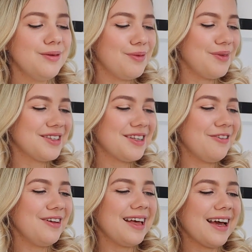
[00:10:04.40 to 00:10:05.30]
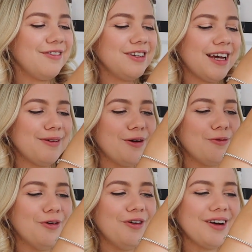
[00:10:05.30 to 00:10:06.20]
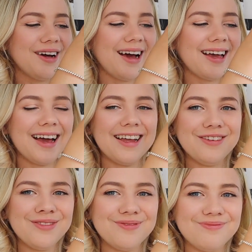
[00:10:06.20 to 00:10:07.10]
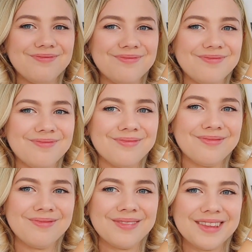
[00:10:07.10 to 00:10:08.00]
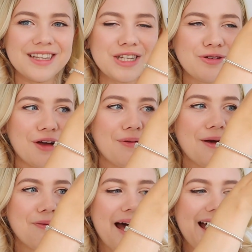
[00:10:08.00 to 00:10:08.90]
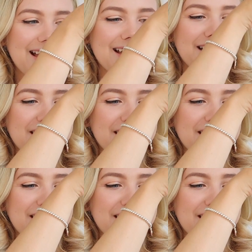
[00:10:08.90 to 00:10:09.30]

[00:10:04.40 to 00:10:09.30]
me, but because I feel like every time I walk, I kind of destroy my bag,